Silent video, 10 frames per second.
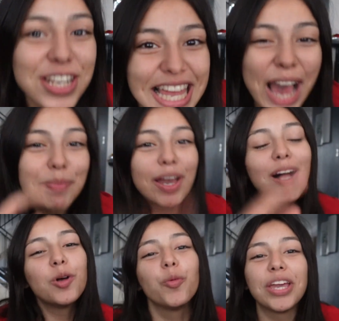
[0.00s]
Happy
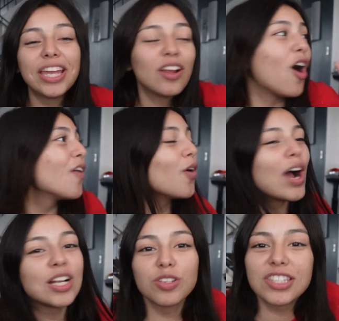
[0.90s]
Halloween. Although
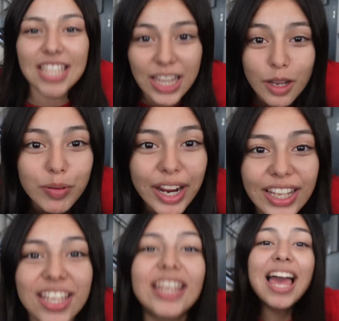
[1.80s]
I don't celebrate
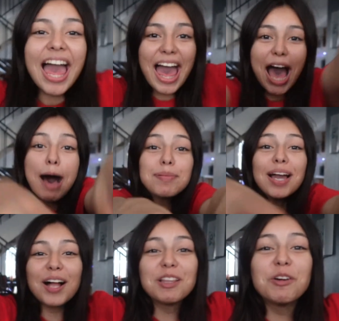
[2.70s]
it. Happy
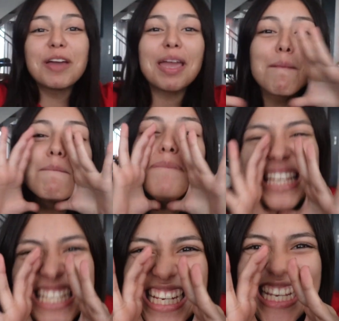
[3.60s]
Halloween,
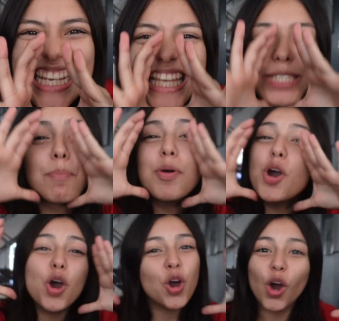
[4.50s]
bitches. Boo
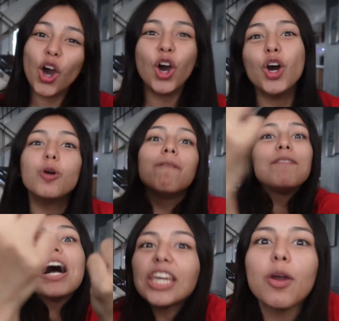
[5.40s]
hoo hoo.
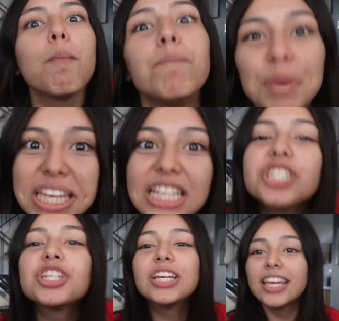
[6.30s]
Fuck you, bitch.
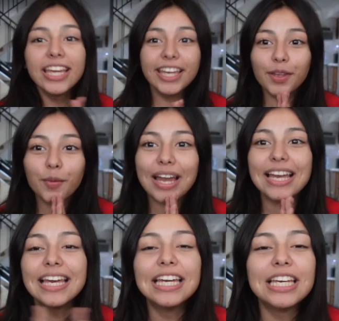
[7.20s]
Either
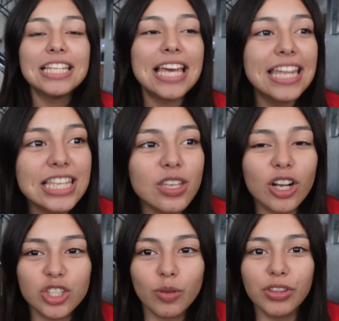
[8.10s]
way, it is
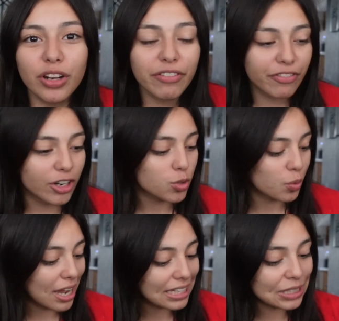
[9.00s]
October 31st.
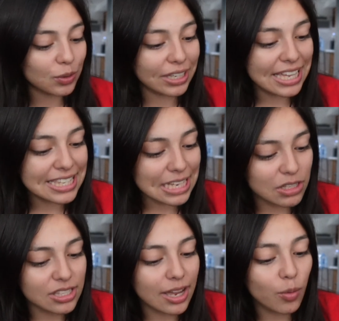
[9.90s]
We got little kids
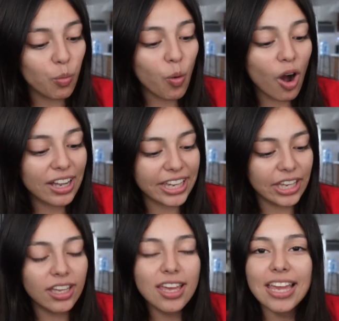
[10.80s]
outside
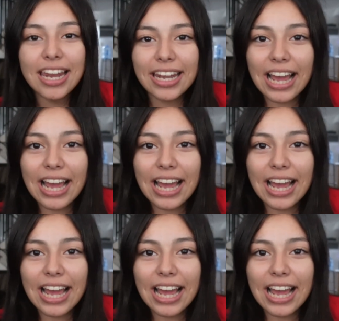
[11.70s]
walking.